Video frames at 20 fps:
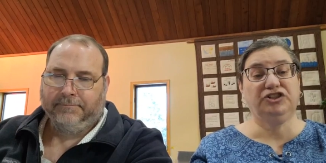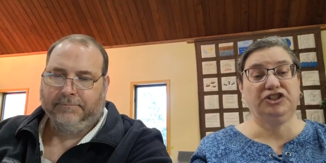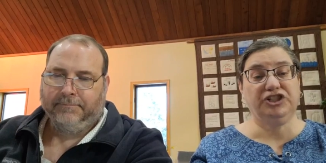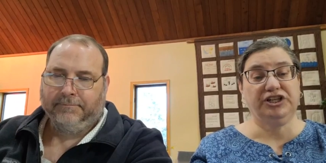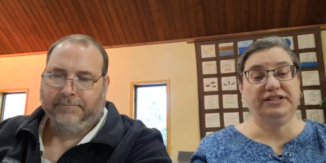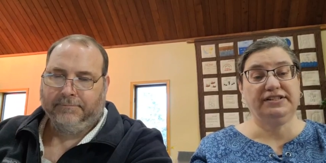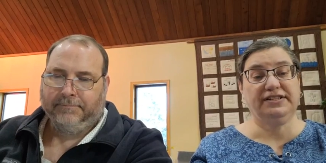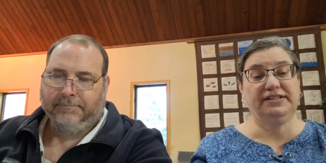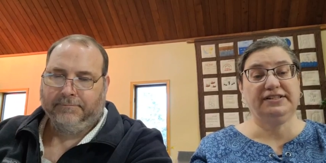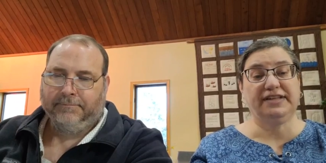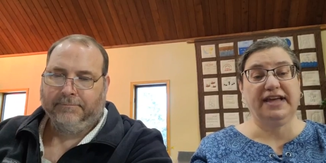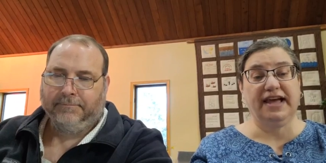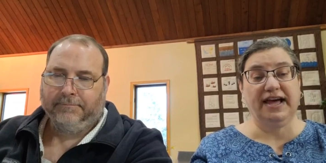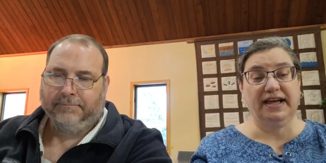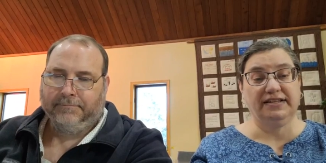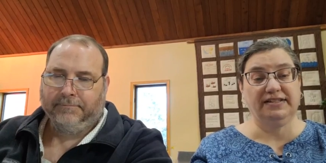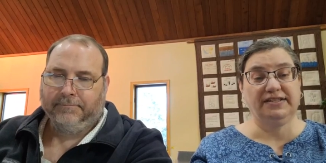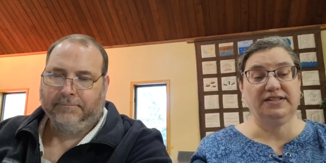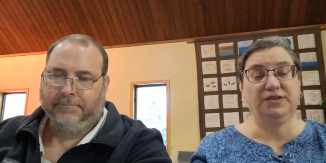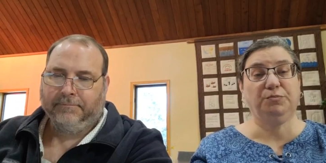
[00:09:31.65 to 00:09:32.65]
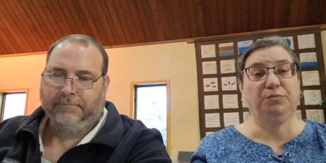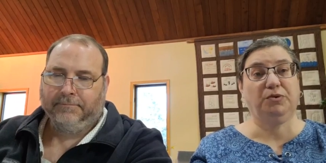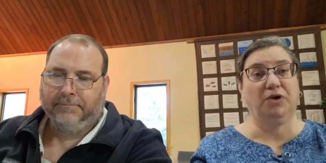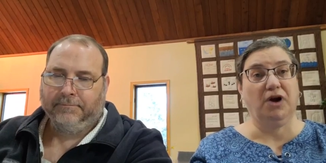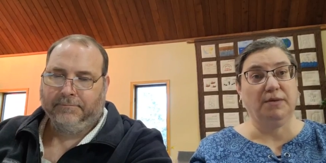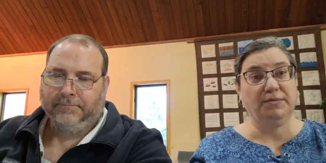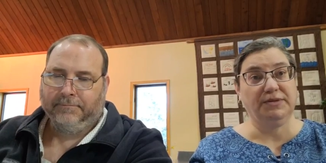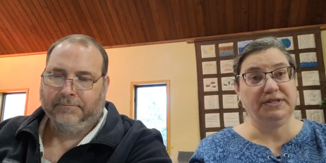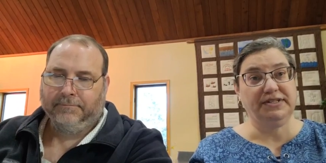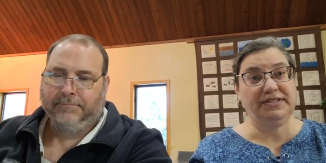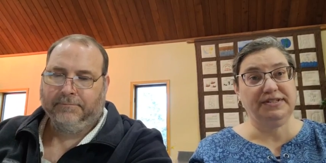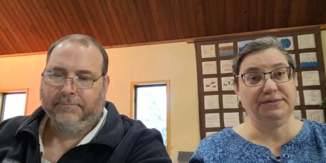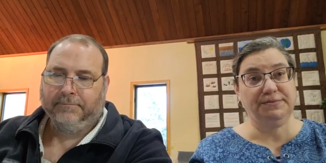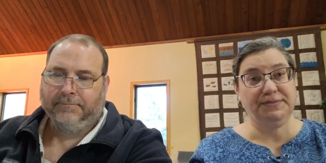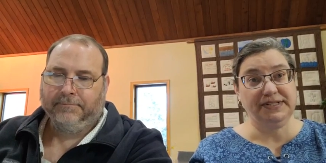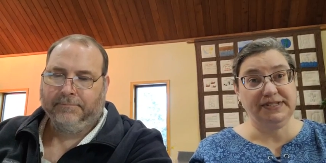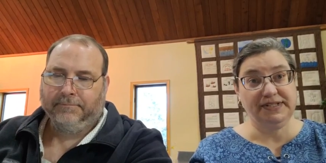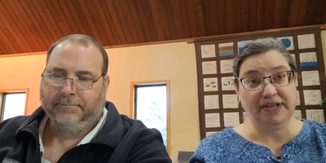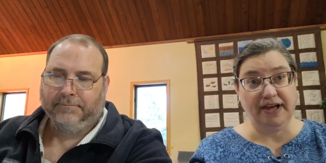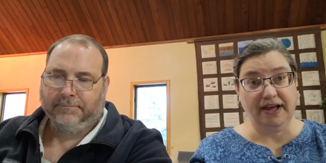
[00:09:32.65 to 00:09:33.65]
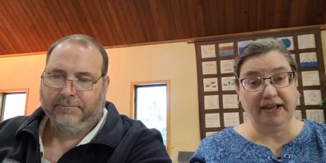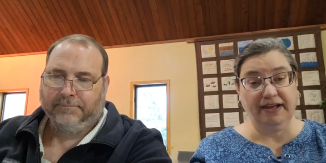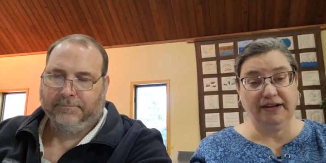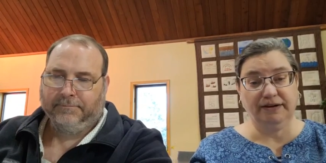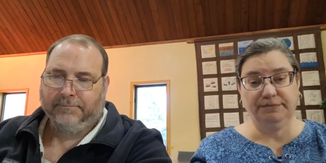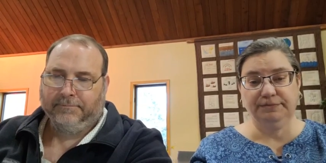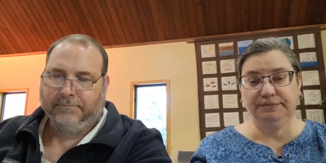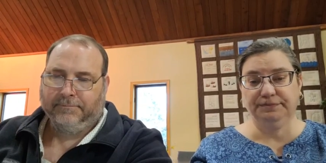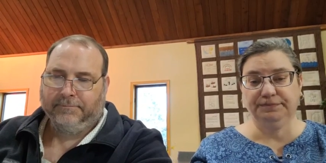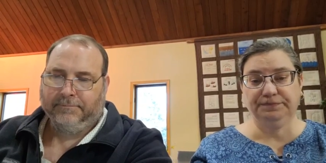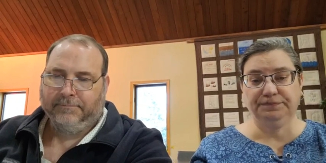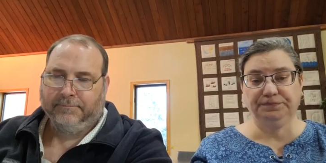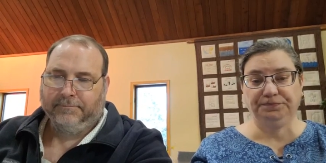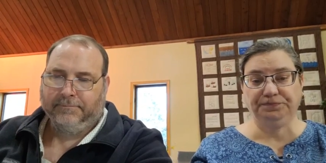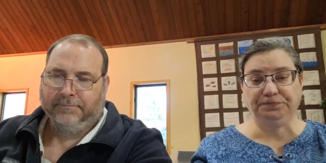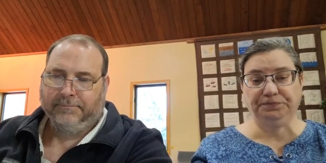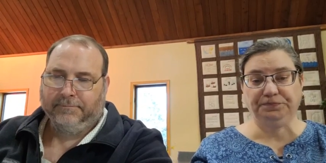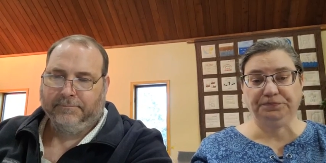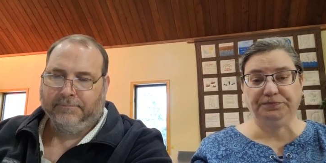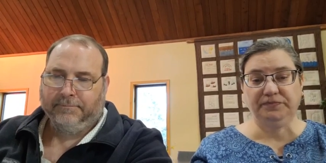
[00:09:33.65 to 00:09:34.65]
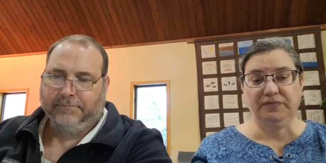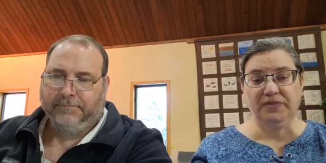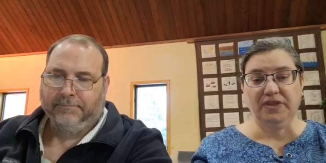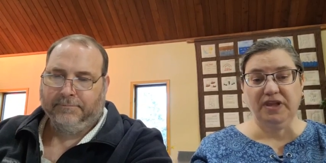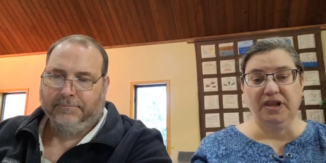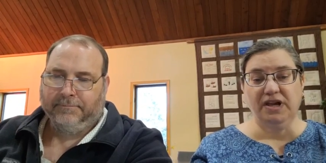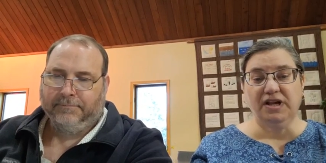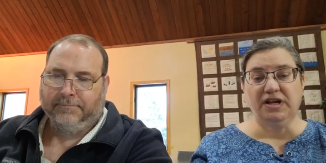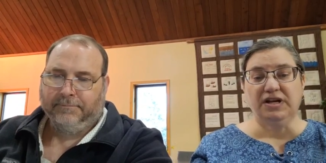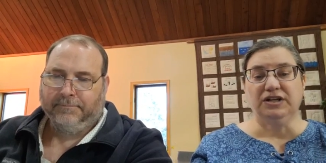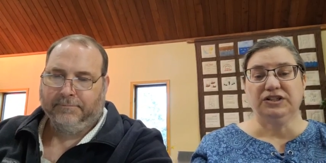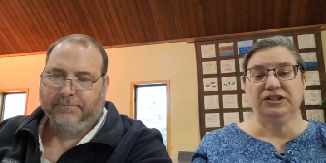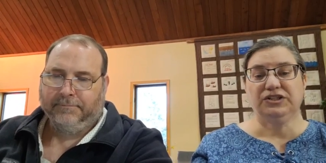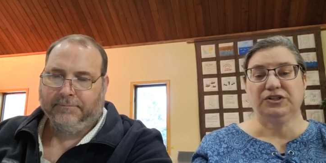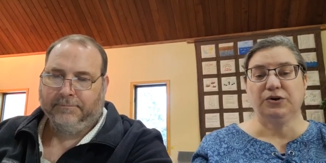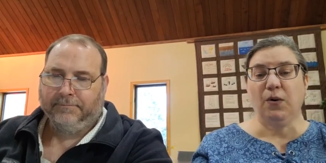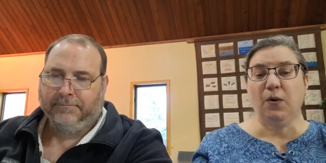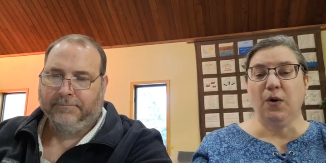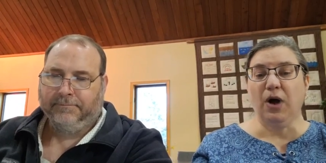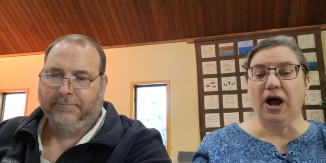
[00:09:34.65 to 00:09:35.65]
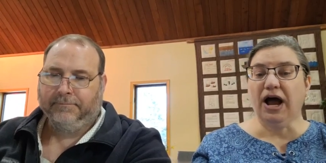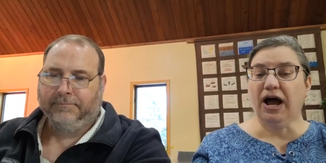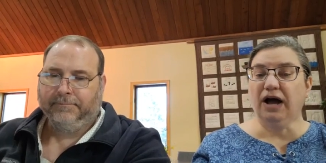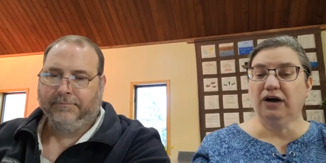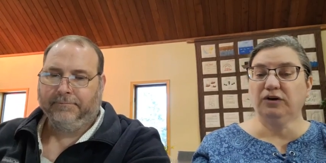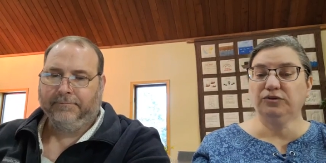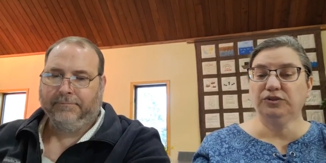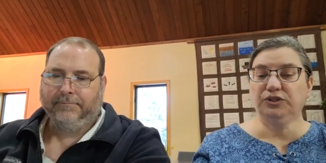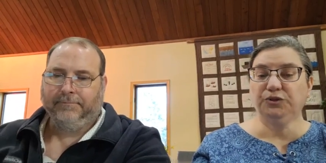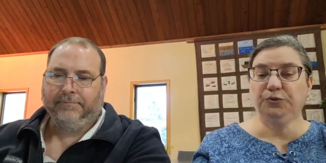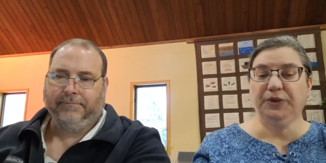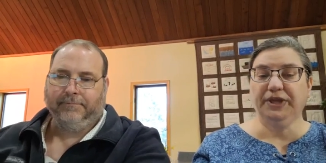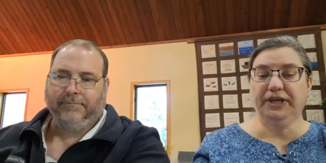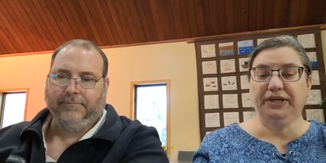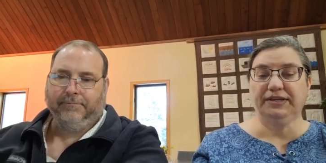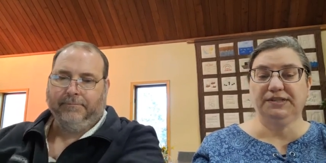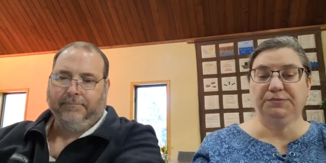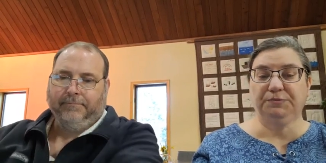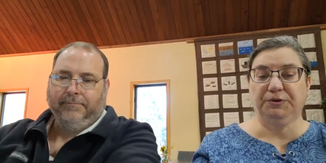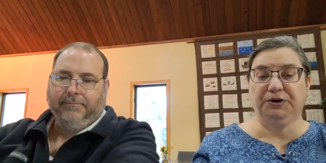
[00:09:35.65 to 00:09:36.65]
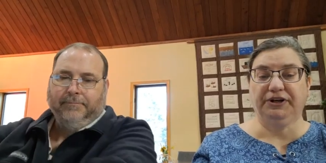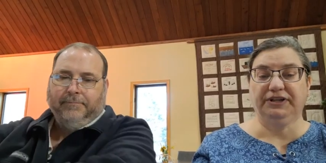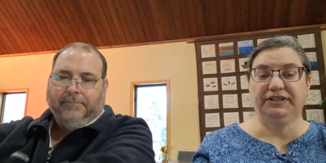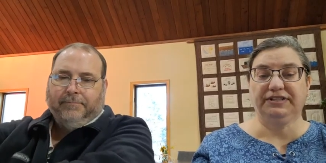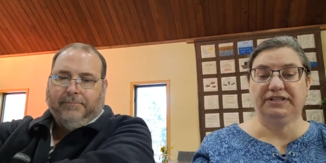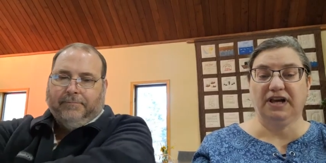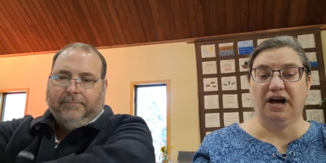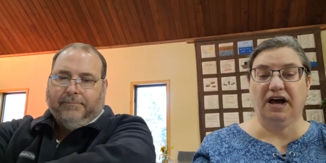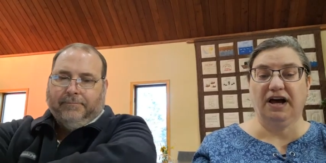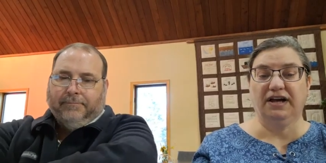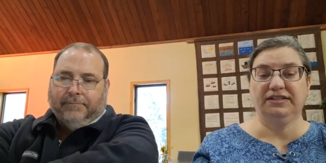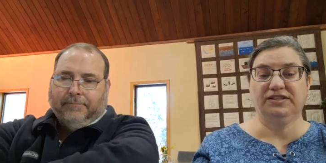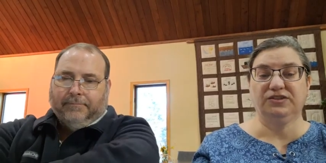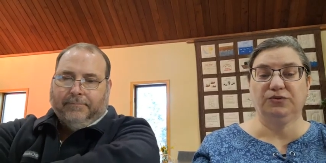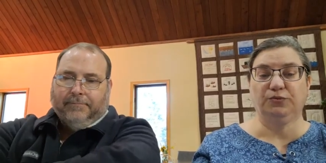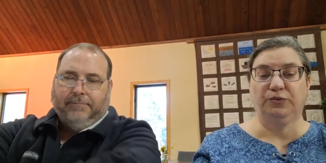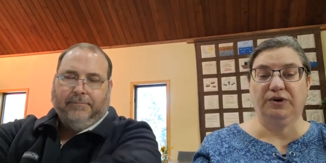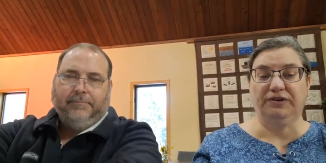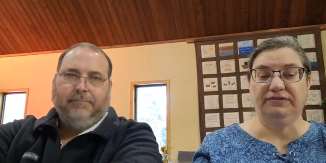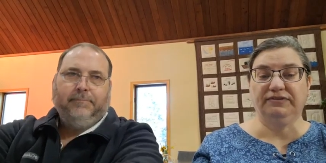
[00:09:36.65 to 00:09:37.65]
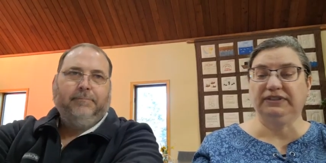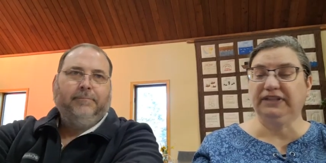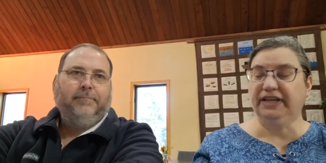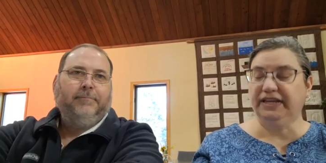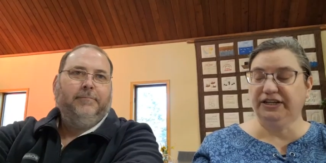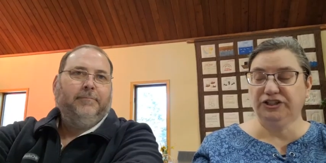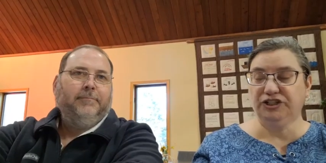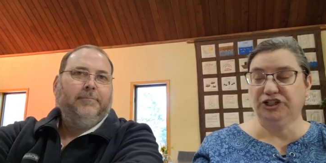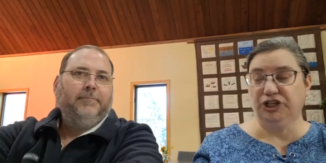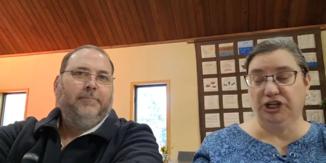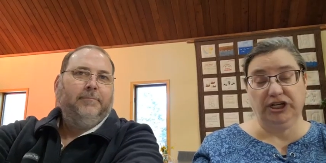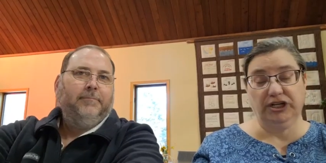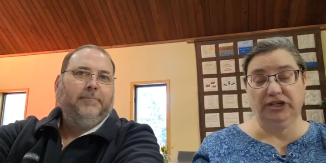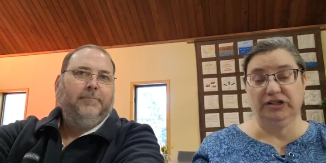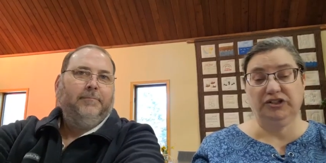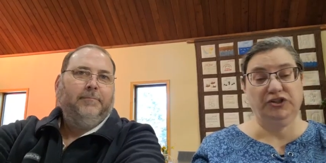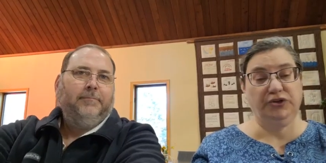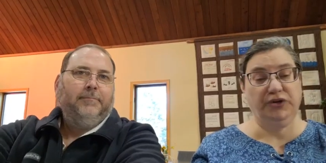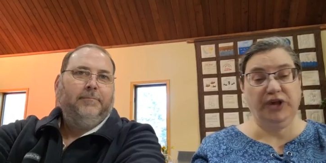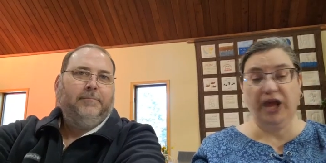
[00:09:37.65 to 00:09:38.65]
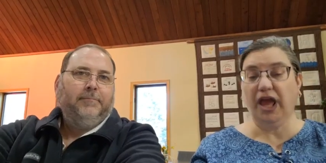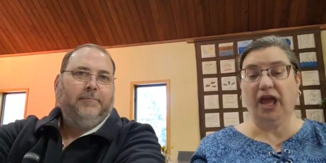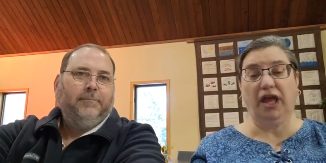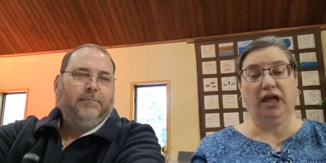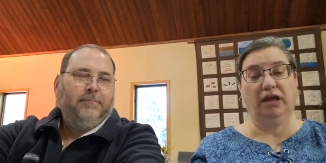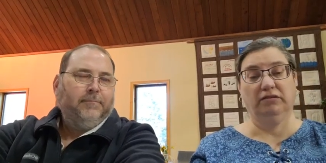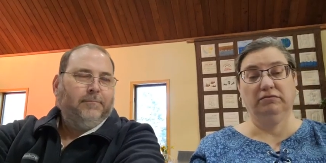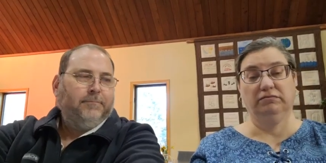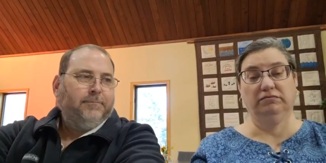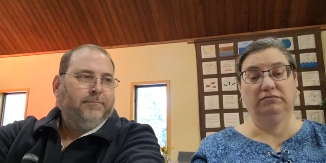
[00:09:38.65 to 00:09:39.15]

Speaker 1: Jesus as the promised Messiah. So how do we experience God's revelation today?